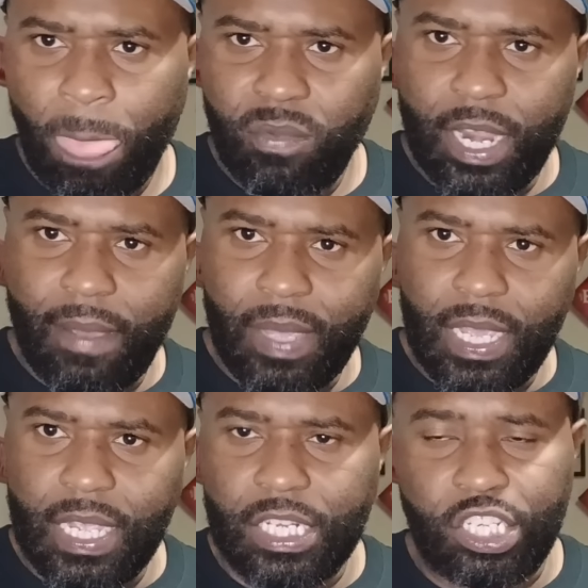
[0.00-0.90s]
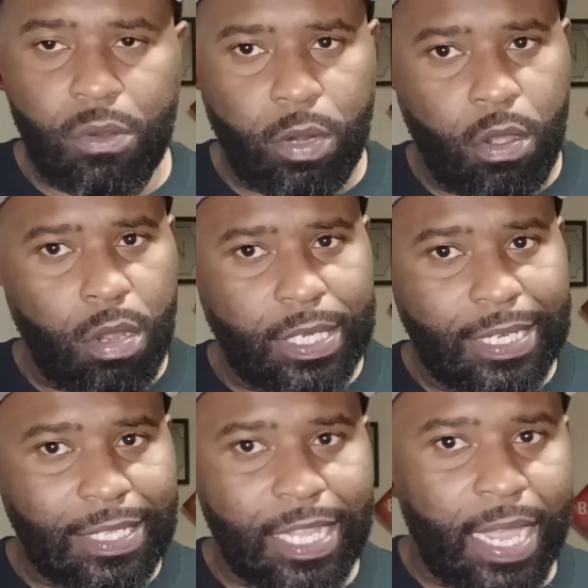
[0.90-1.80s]
You know what I mean? Chip went on, did
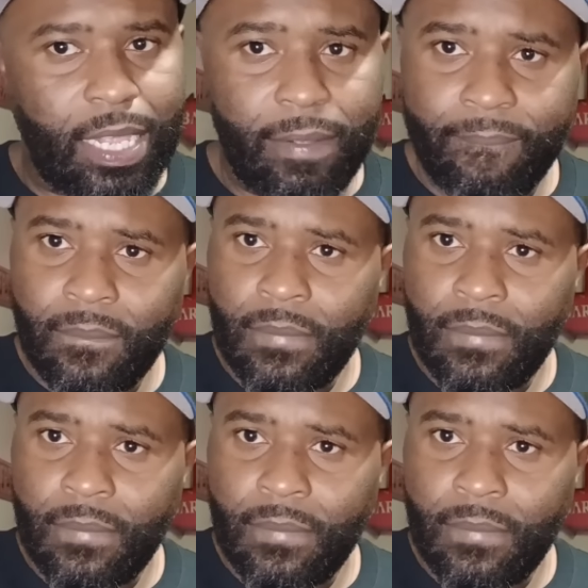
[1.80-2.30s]
his thing,